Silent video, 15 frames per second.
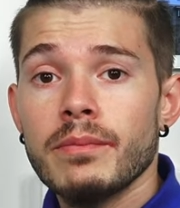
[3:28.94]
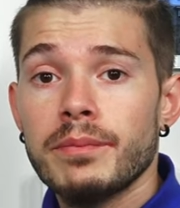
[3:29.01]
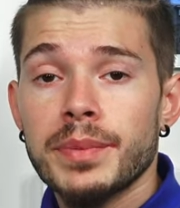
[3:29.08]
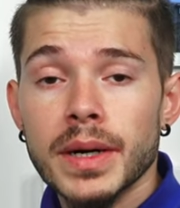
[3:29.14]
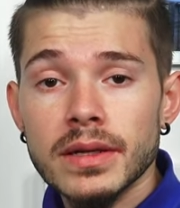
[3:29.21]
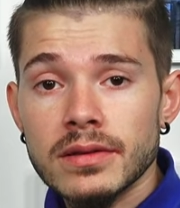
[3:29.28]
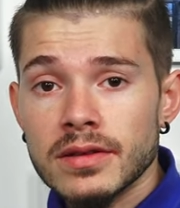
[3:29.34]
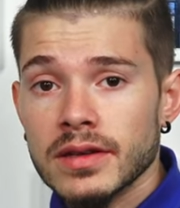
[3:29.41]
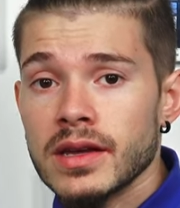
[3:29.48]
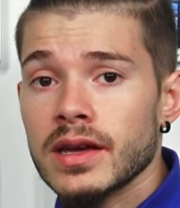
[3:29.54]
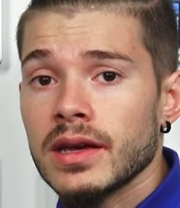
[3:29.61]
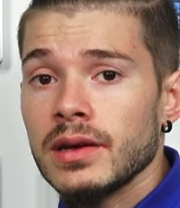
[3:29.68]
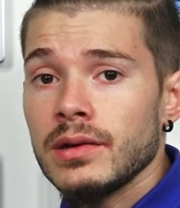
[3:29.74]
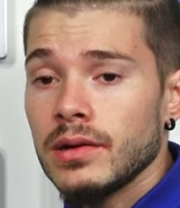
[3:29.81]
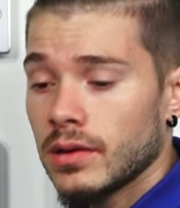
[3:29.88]
but
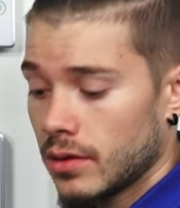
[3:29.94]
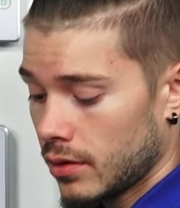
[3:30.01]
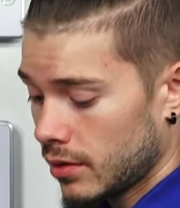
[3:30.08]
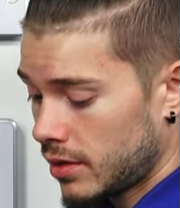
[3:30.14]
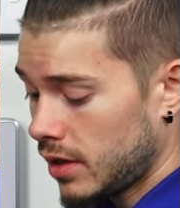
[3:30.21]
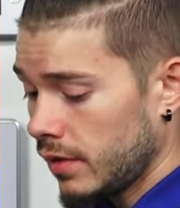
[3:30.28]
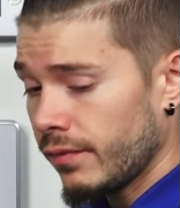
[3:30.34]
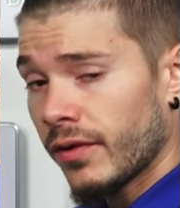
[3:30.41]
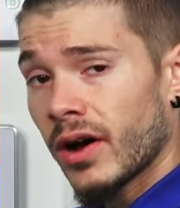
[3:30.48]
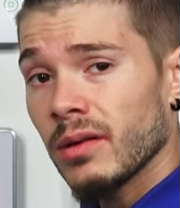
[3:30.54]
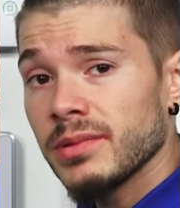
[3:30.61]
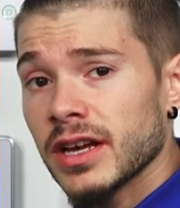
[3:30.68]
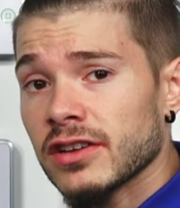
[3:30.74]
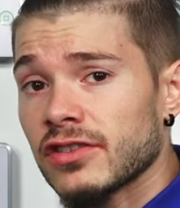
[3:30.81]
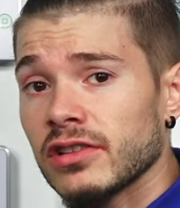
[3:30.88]
today key
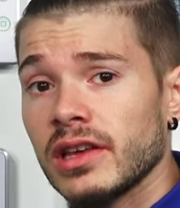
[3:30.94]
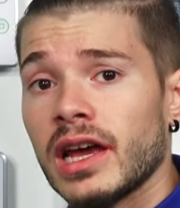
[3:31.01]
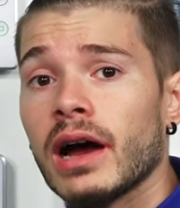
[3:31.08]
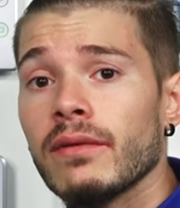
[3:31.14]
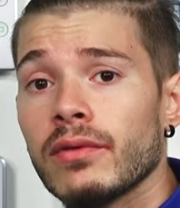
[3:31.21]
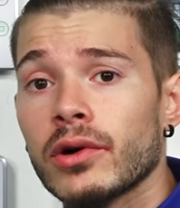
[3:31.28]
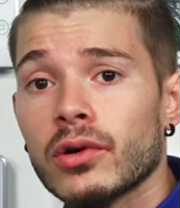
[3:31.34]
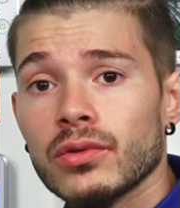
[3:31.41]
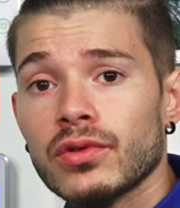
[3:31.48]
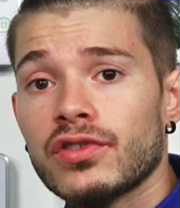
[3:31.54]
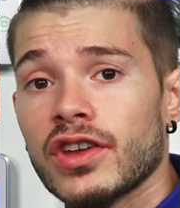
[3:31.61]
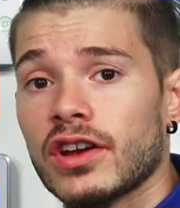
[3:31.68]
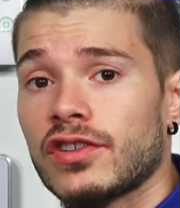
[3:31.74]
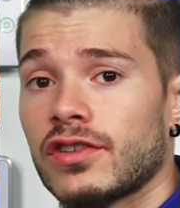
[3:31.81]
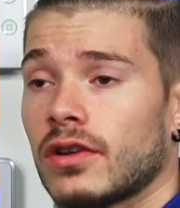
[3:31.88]
fobs actually have their own
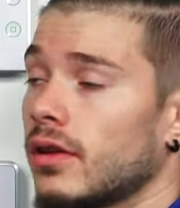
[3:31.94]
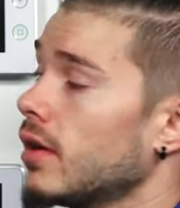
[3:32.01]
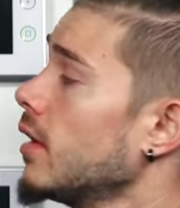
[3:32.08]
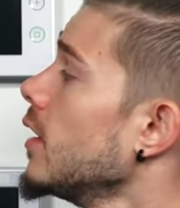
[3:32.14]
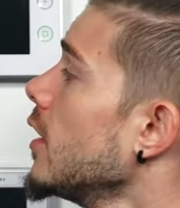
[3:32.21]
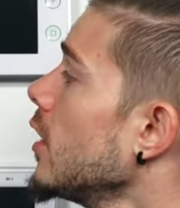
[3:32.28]
section.